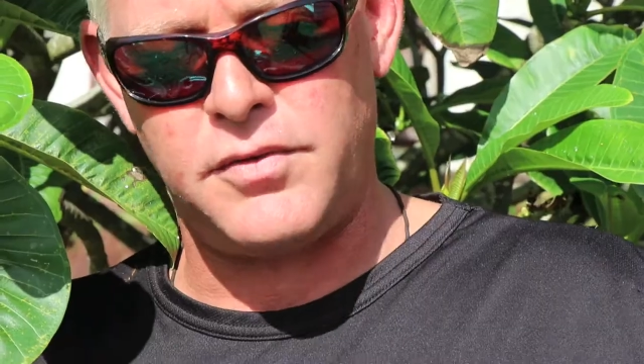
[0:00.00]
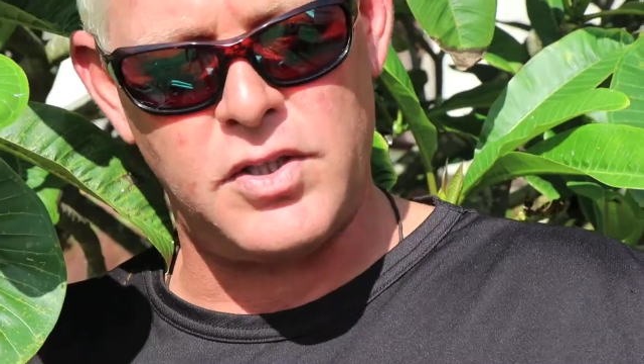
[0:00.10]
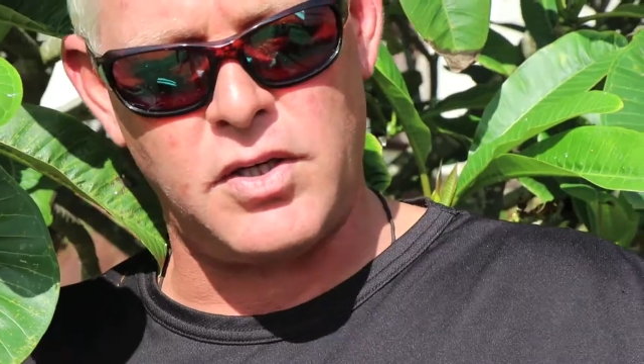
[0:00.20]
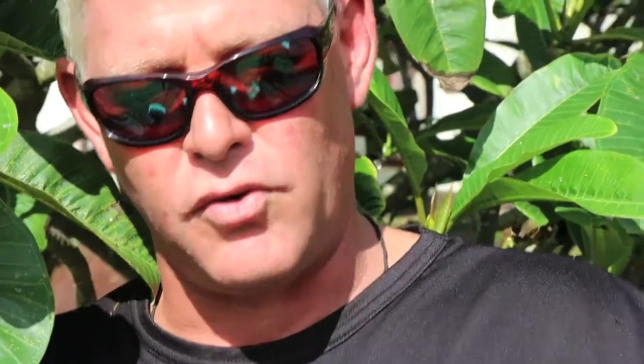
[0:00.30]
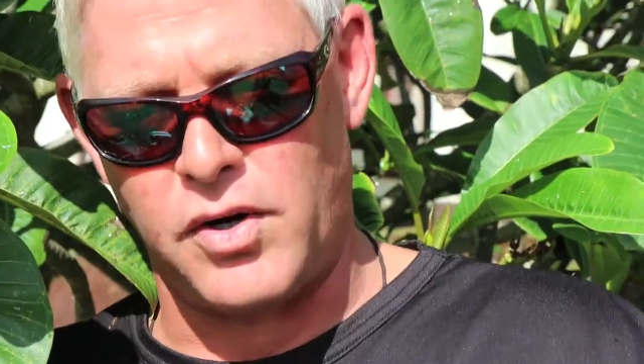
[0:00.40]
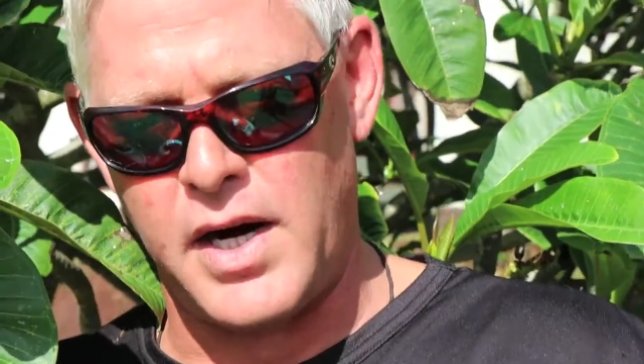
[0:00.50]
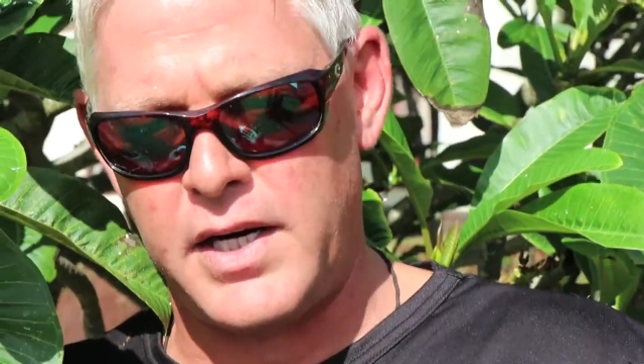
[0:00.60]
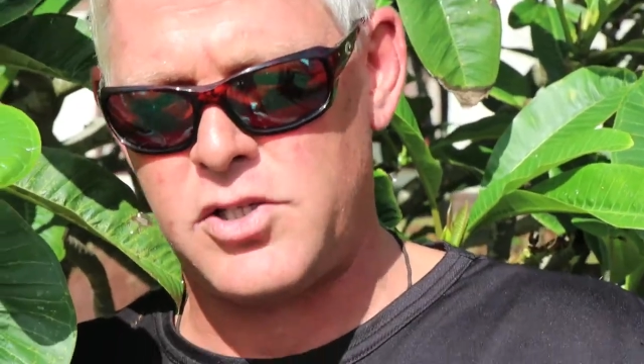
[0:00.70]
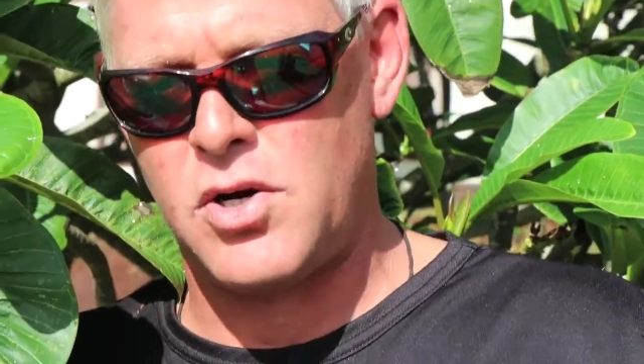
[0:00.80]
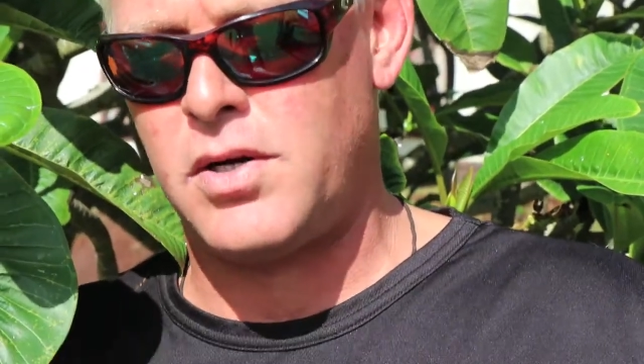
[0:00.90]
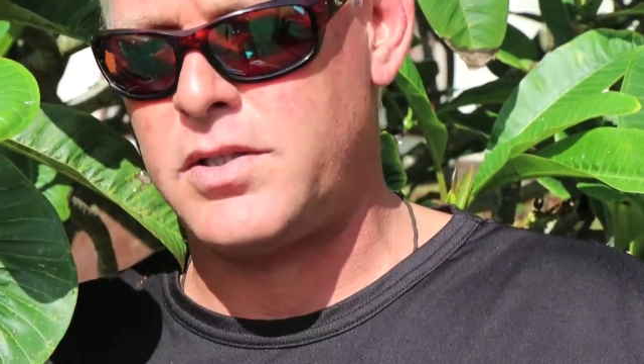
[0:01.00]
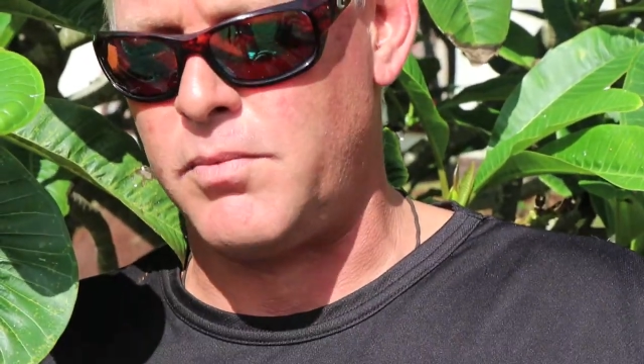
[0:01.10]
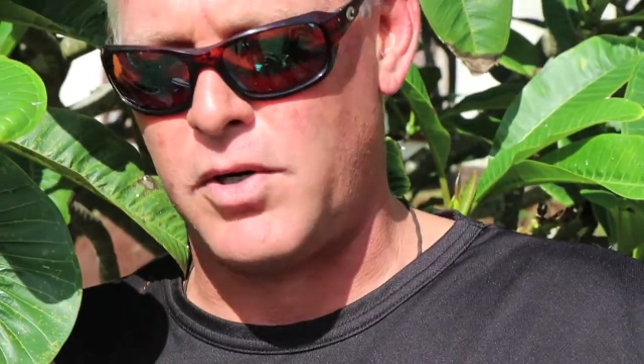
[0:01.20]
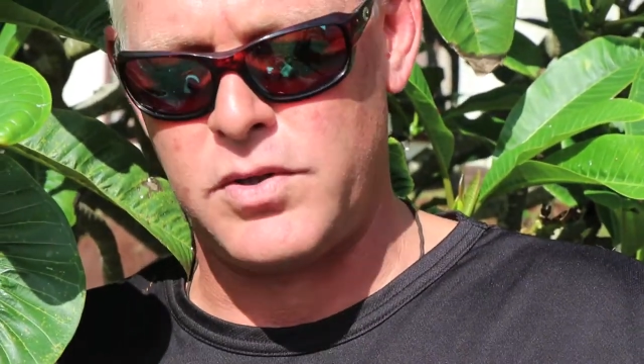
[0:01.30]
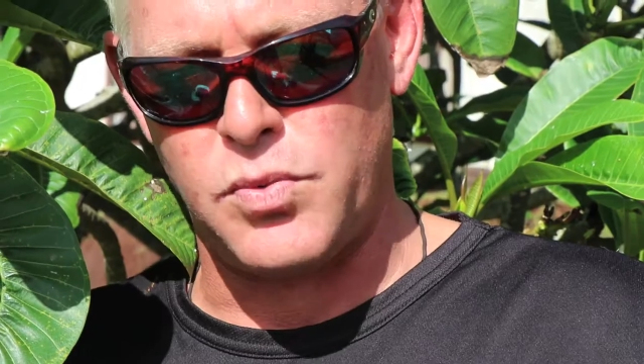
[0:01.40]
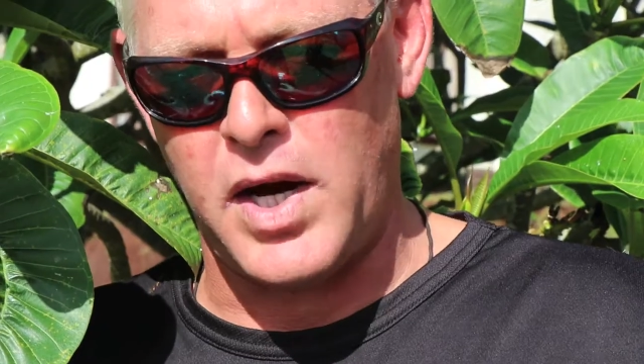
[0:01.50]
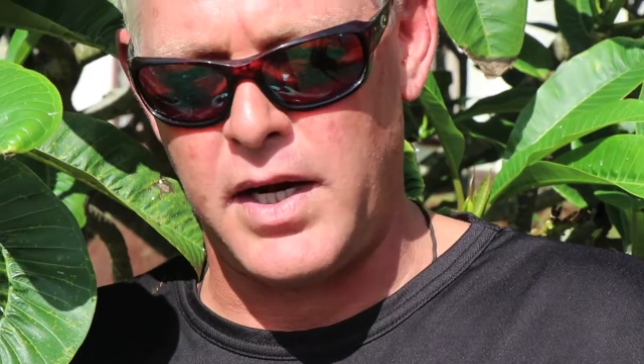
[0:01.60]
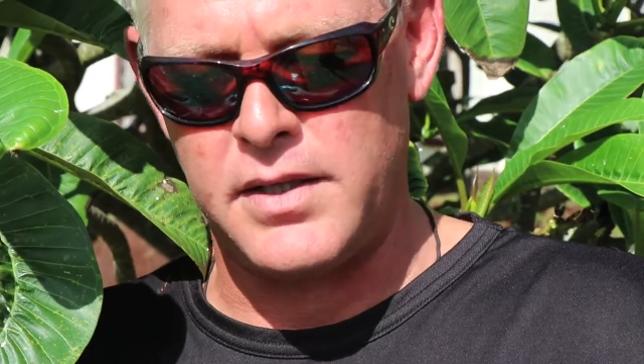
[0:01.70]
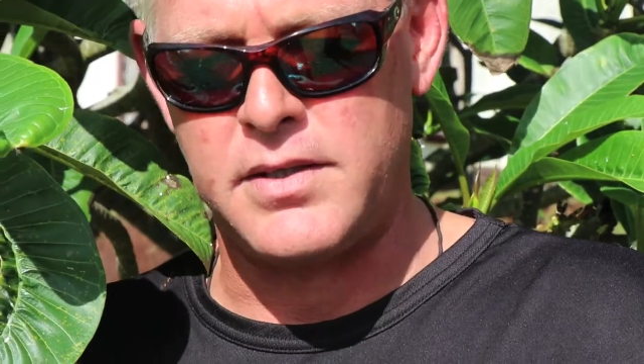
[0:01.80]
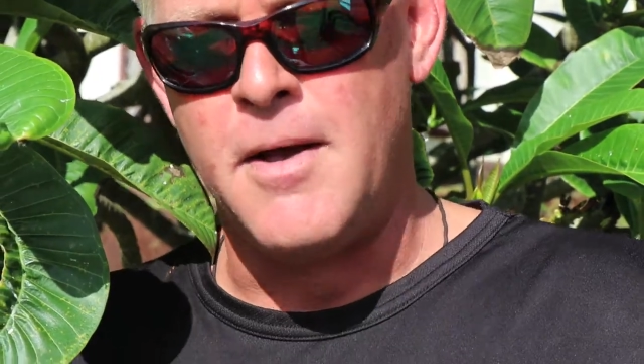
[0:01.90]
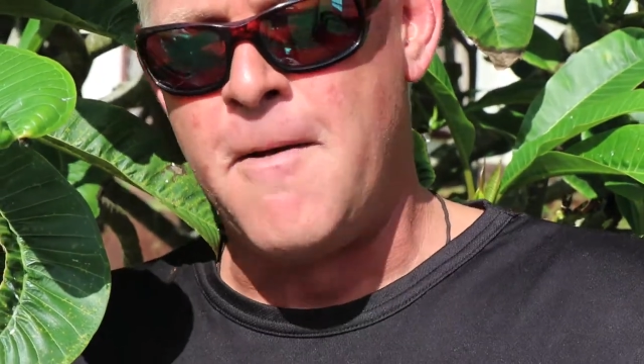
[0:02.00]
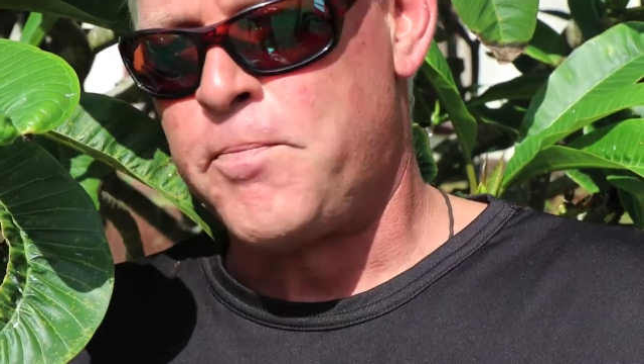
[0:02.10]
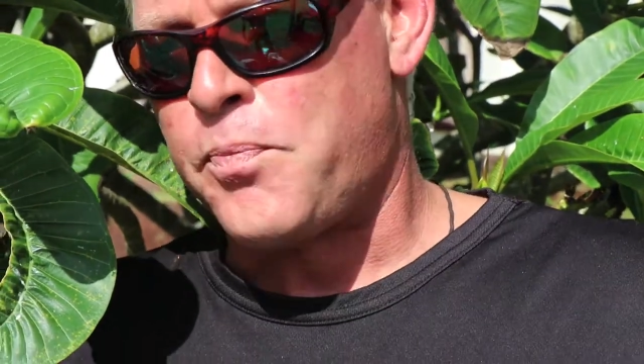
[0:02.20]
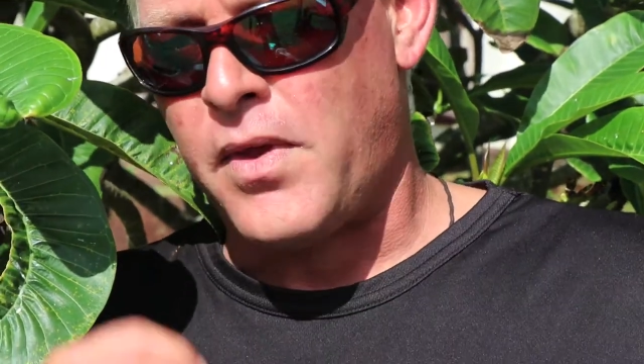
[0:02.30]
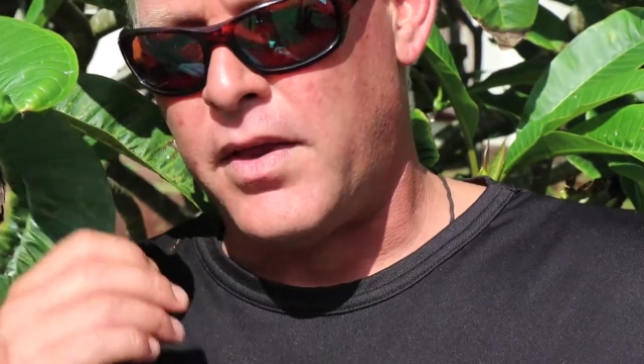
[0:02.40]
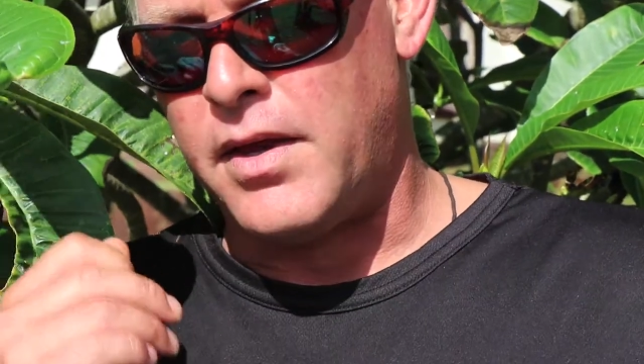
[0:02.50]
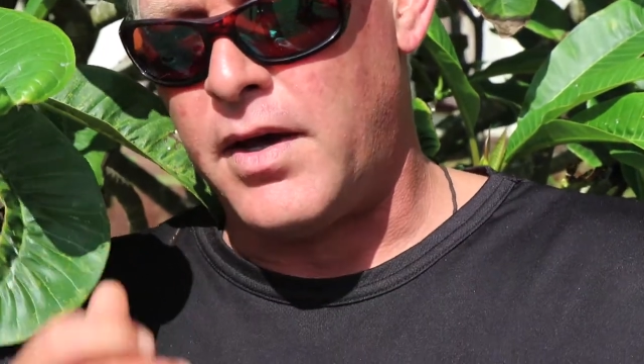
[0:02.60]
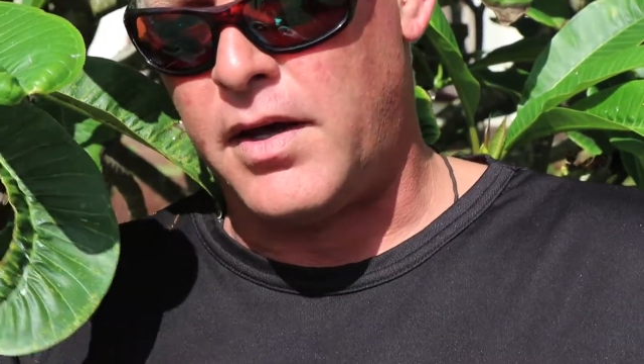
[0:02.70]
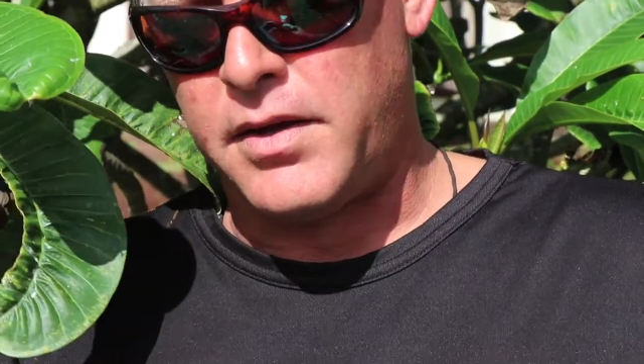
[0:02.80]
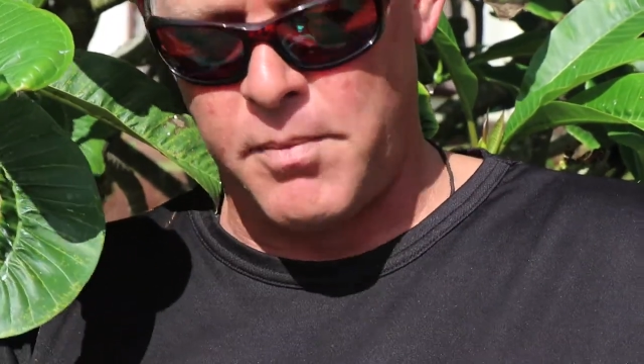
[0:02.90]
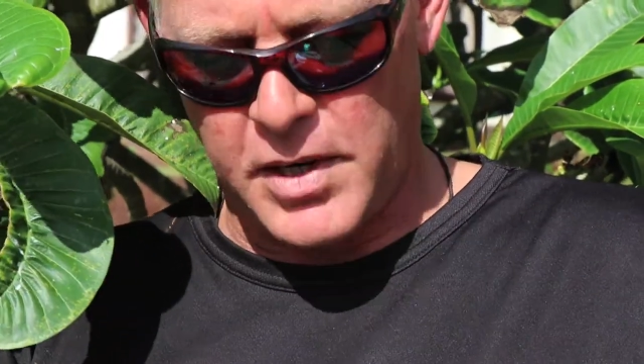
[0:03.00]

fishing for grey sharks and bronze whalers, the, the